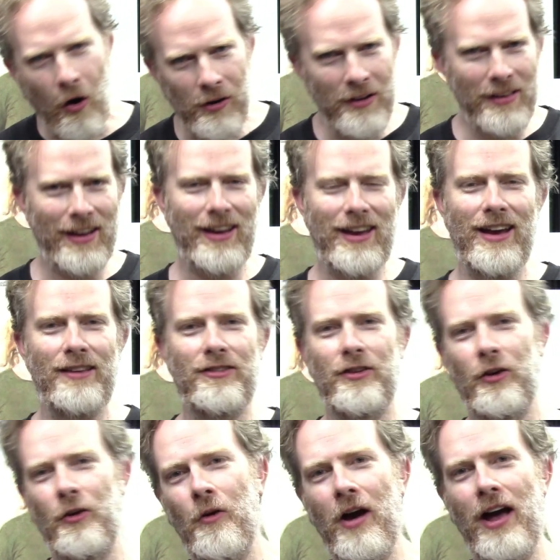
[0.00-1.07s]
all in the kit,
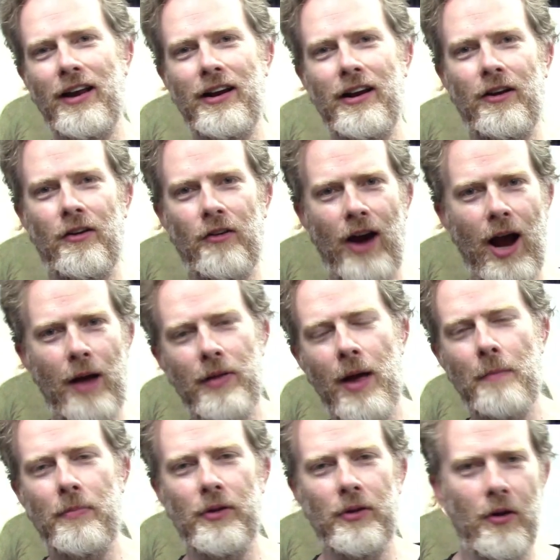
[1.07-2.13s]
so go ahead and grab
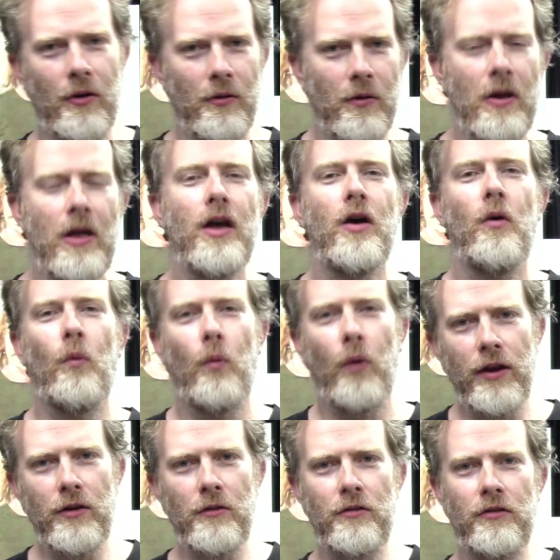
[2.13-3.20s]
that below
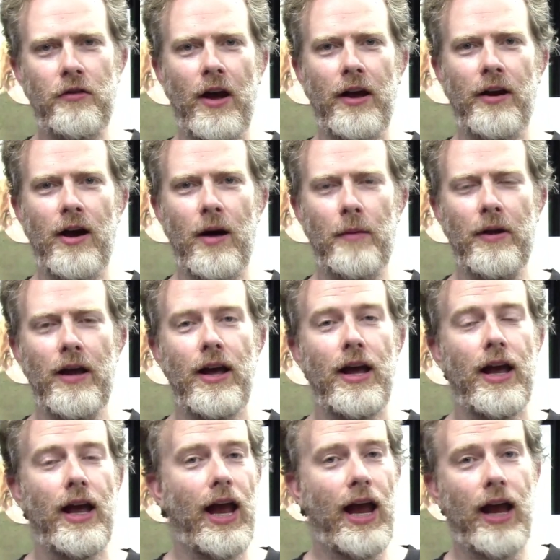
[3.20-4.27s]
when you sign up.
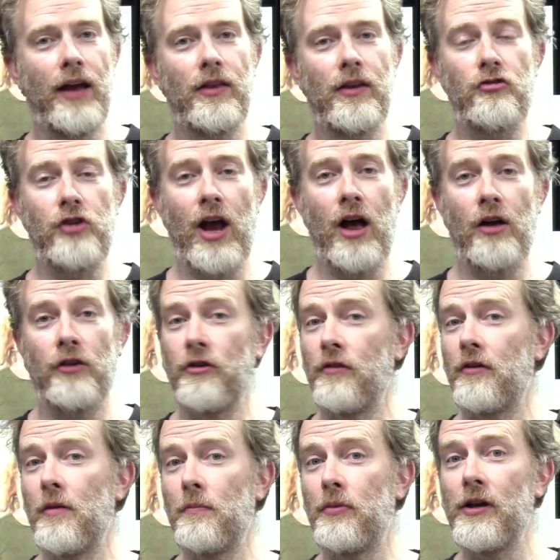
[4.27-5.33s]
And the challenge
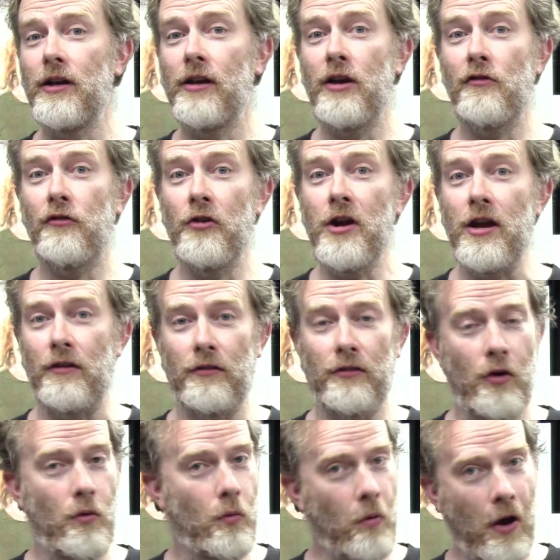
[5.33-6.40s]
is completely free,
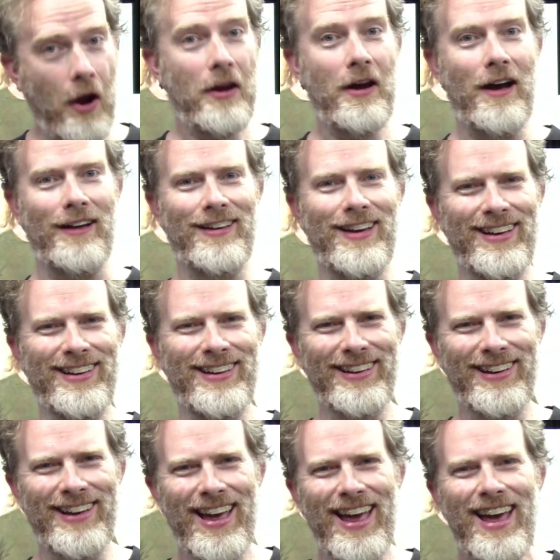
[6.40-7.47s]
so why not?
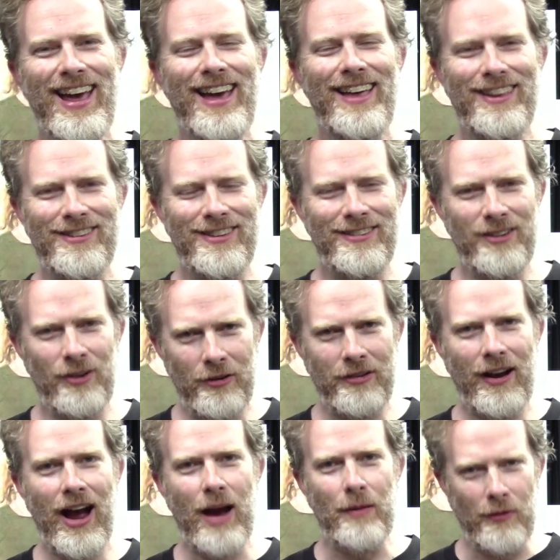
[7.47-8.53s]
This is your
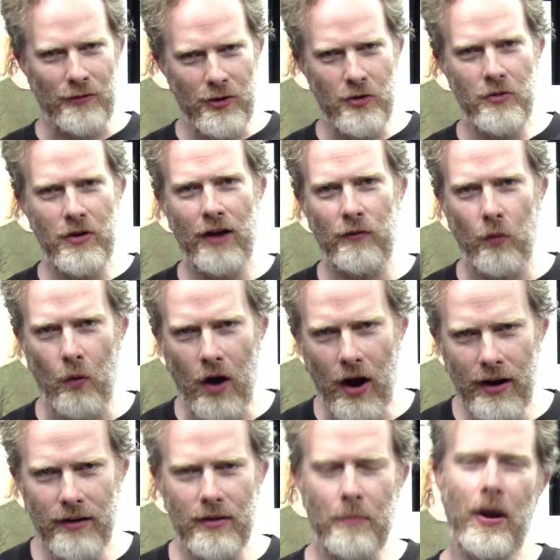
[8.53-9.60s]
time. If you have
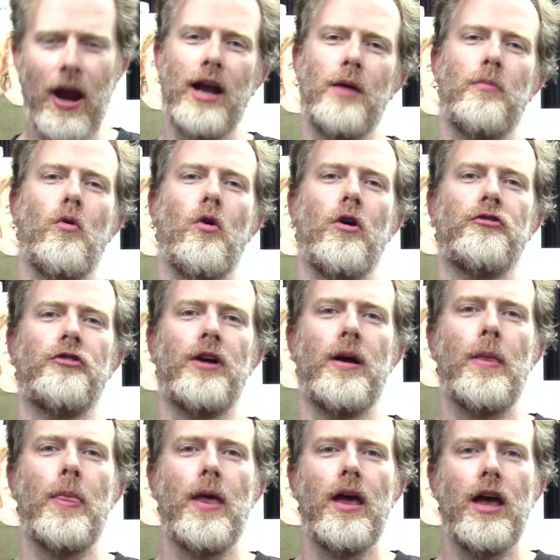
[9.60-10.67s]
wanted to paint a
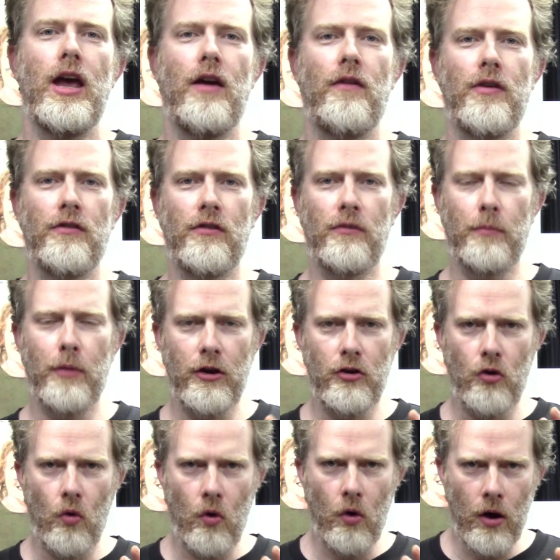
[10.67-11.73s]
portrait, if this has been
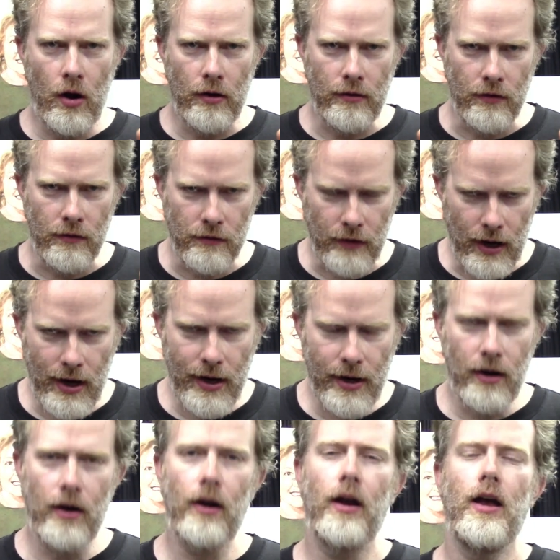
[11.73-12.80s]
your
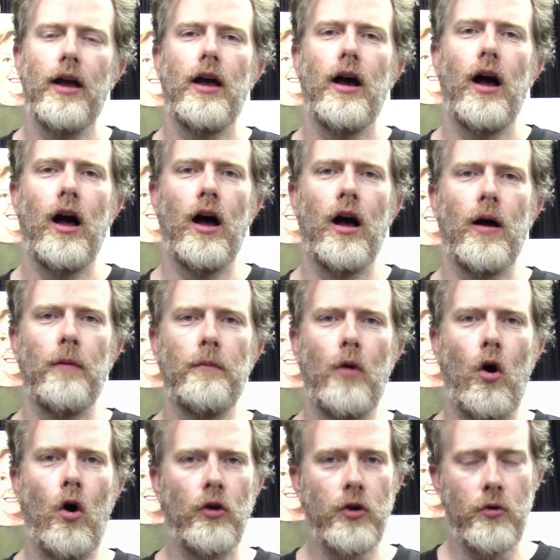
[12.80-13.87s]
desire, um,
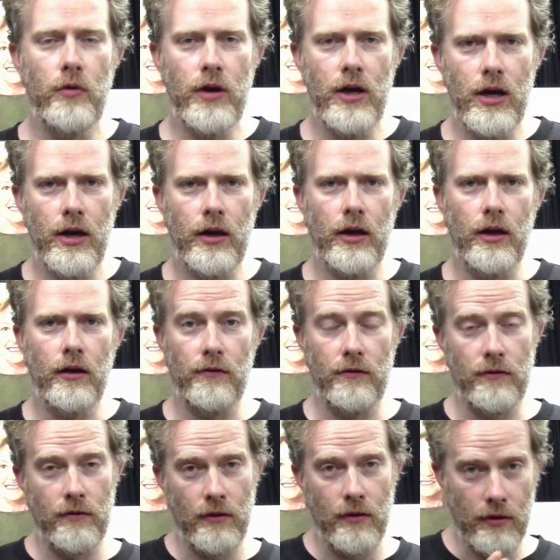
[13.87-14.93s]
all you need
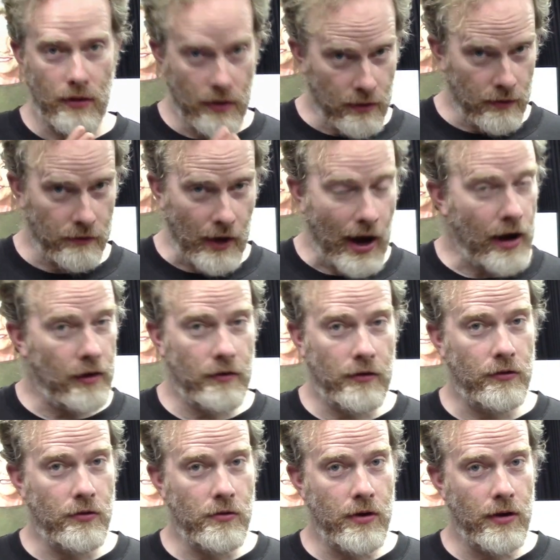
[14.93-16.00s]
is the desire
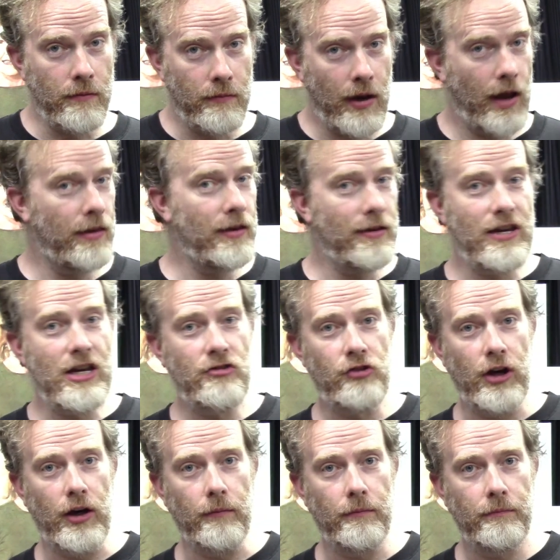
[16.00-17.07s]
to do it and the
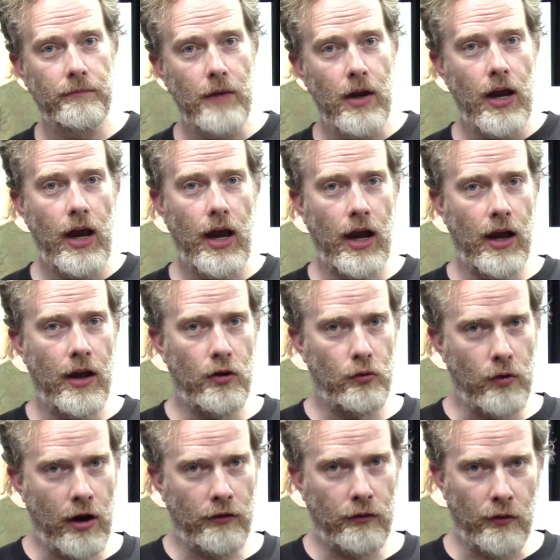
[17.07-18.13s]
teaching, and the
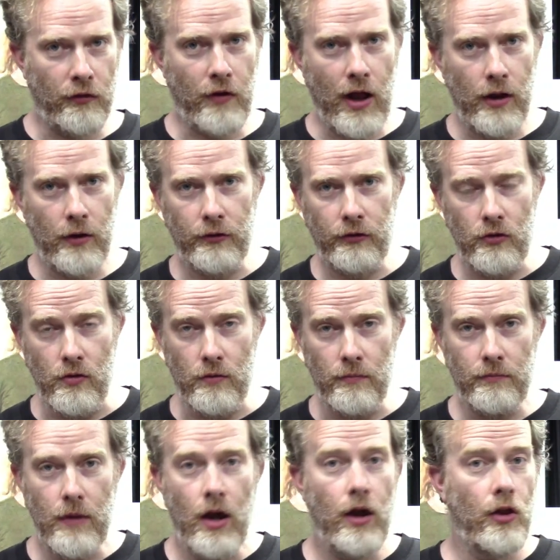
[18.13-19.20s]
rest will follow suit.
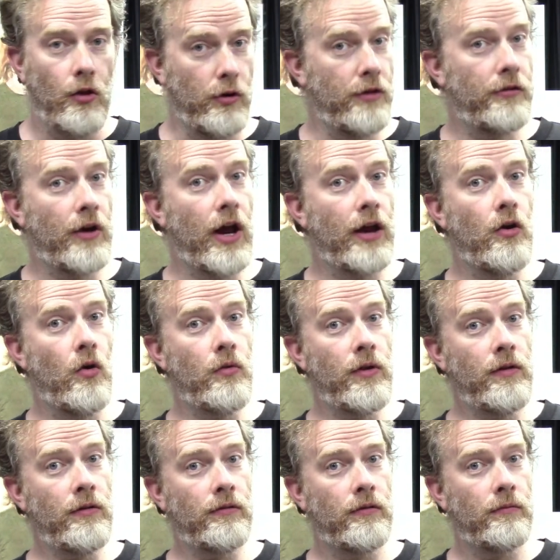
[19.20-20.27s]
The reason I know
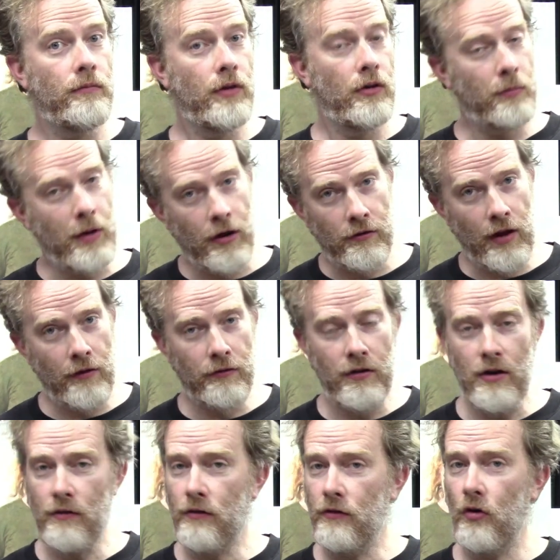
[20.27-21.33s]
this is because I've
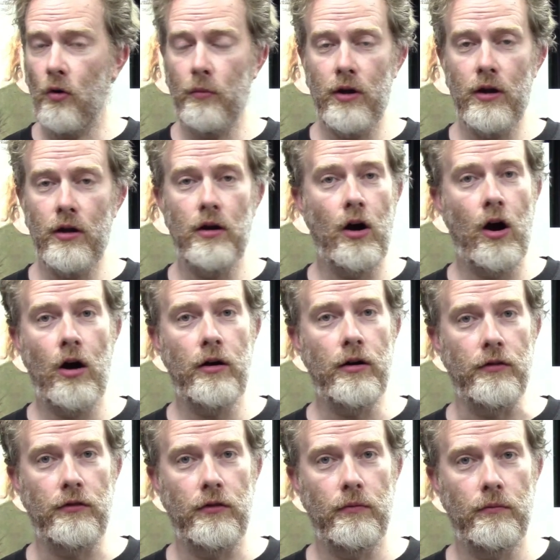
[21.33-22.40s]
seen so many
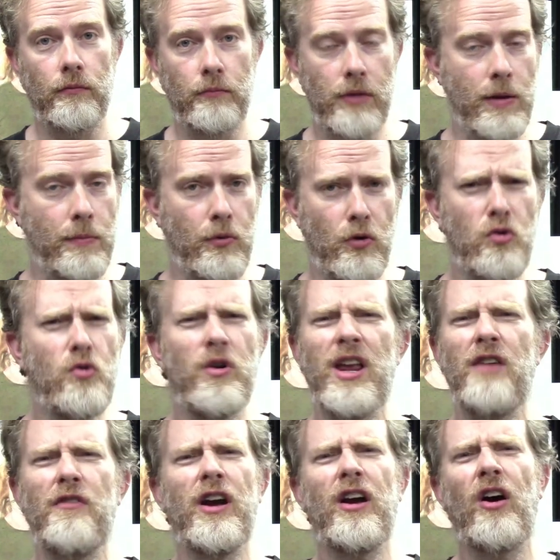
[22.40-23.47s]
artists, people who
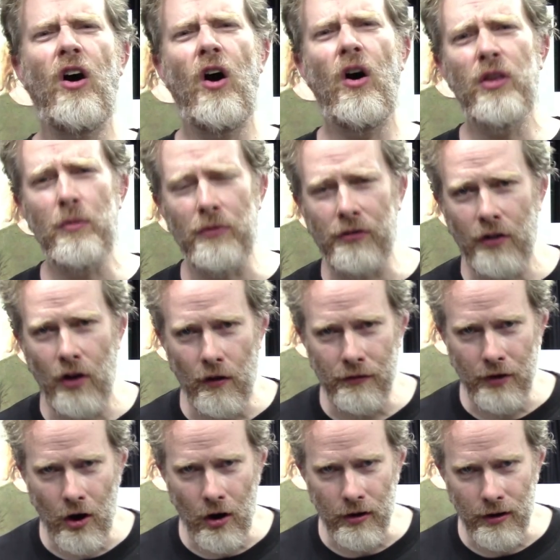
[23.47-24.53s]
wouldn't even call
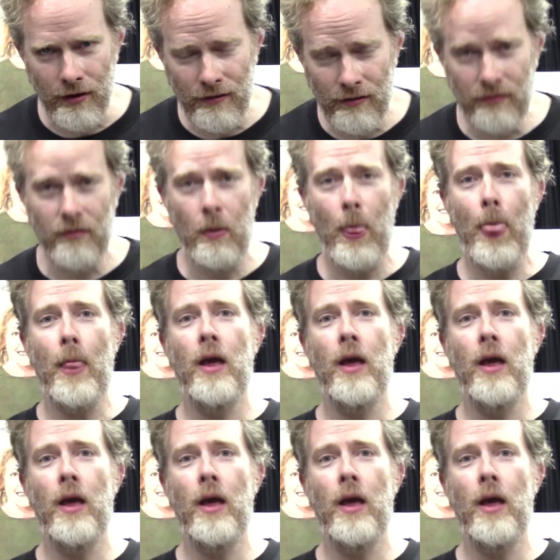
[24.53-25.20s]
themselves artists,